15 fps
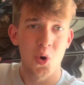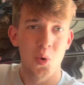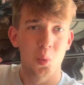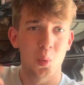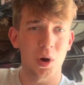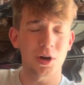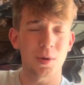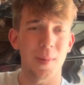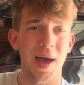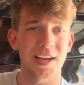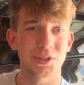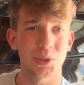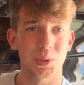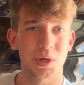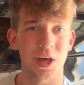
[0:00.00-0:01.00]
Welcome back
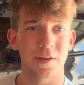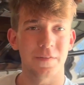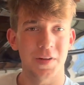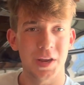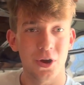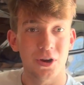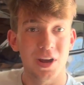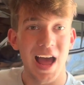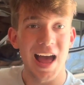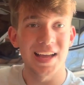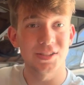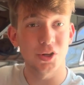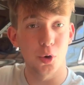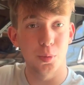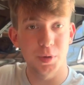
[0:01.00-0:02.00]
to another video,
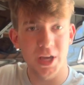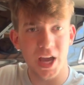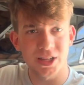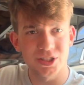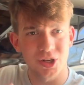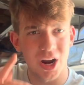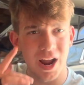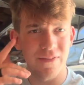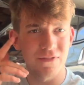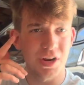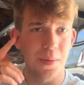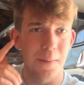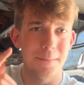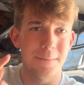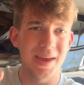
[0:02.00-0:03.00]
guys. I hope you guys are having an
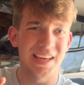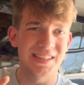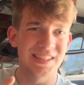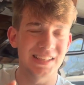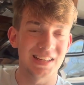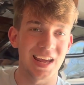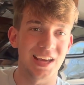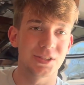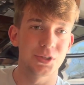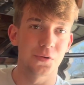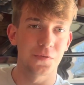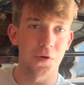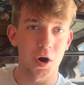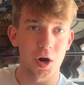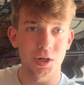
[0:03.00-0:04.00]
amazing day so
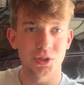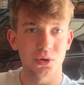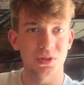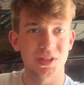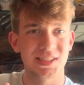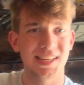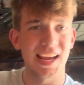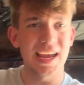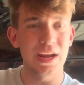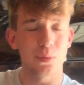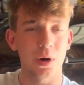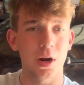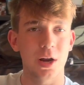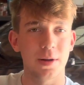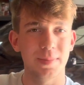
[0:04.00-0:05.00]
far. So today
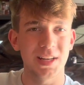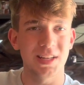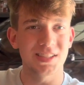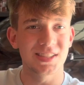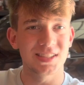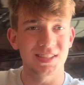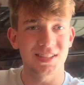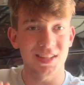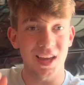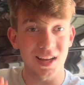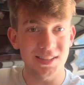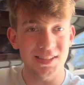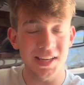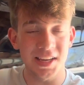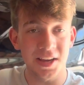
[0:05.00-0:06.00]
we're going to be
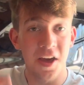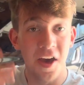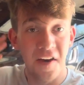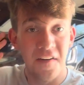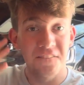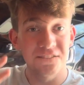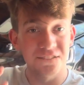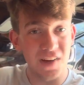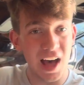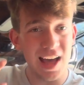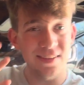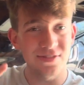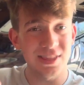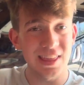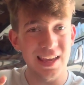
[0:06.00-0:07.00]
discussing
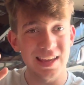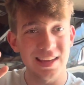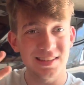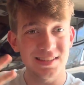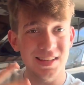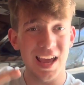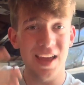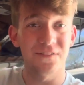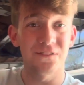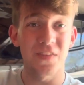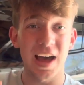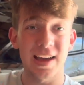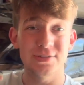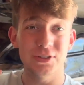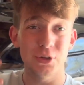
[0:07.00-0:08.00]
5 things and
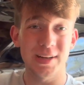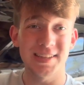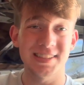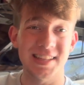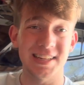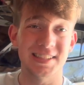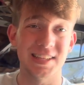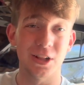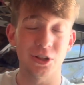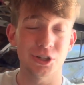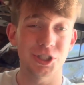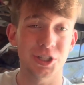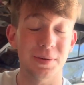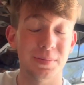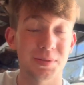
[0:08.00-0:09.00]
5 tricks that
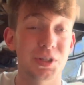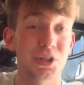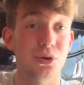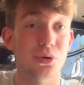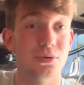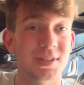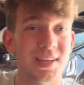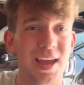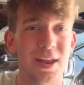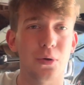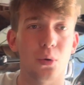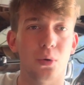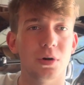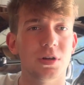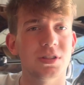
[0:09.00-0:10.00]
dealerships use in
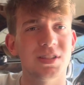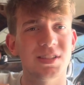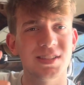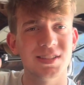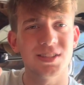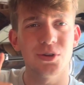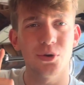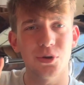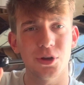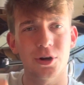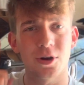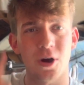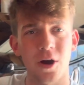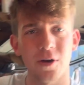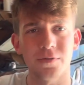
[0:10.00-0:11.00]
order to steal your
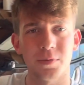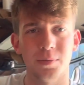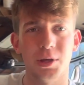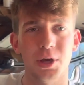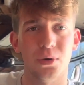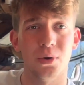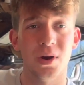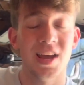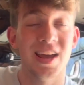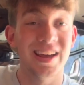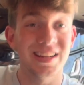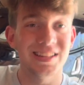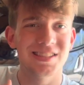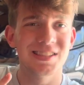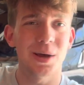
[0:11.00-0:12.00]
car from you.
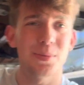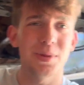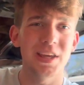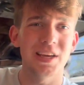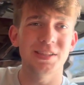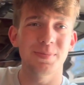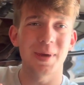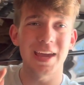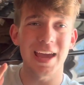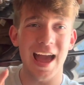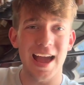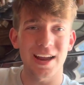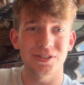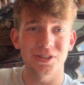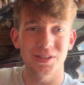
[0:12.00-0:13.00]
And some of these may
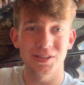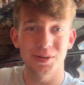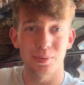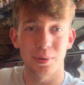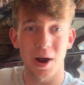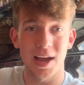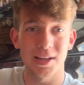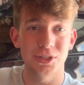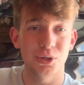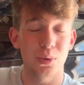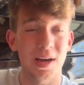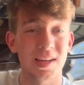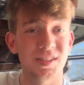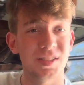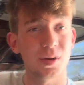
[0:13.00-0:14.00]
actually surprise you.
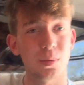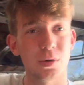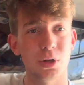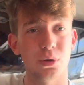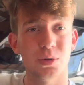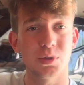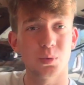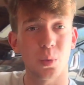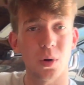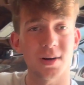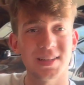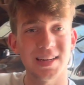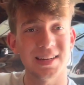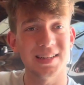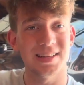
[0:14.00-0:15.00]
As someone who has
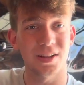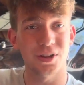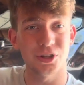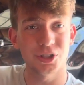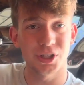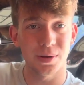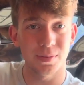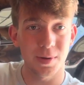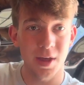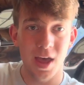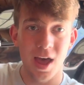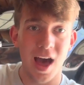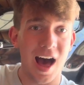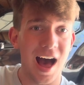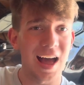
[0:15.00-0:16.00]
worked at a dealership,
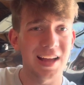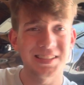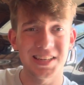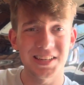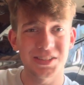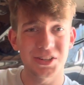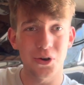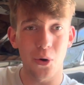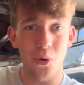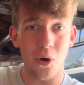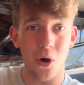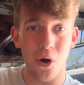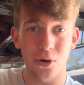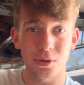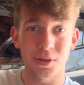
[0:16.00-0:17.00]
I tend to know
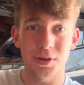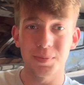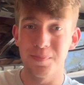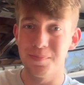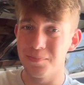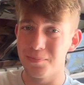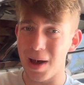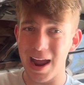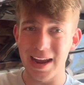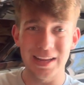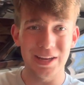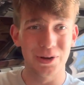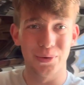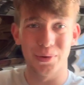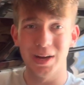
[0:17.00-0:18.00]
all the mighty
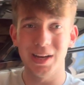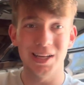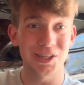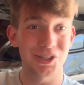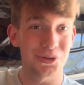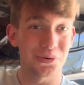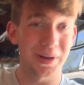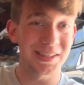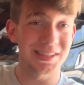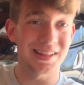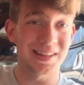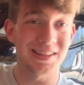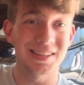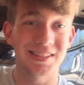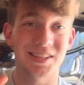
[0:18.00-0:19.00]
greedy tricks
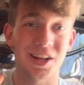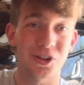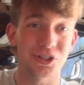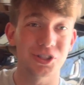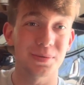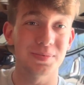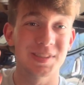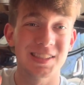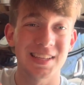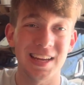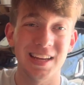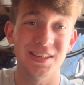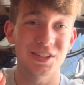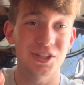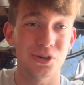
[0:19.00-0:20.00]
that these dealerships
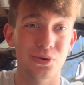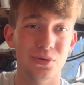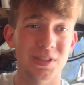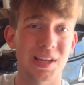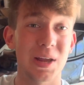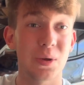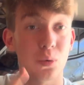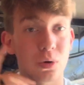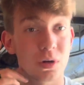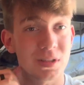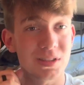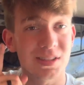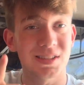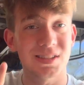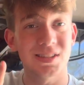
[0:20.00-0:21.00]
tend to use in order
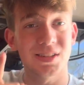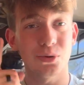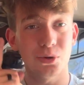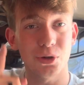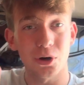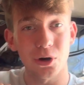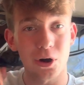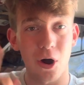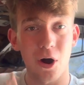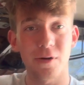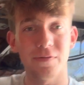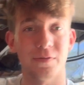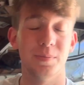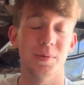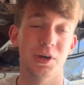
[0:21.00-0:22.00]
to steal your car
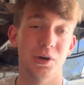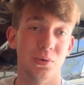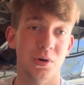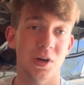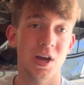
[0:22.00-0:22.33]
from you.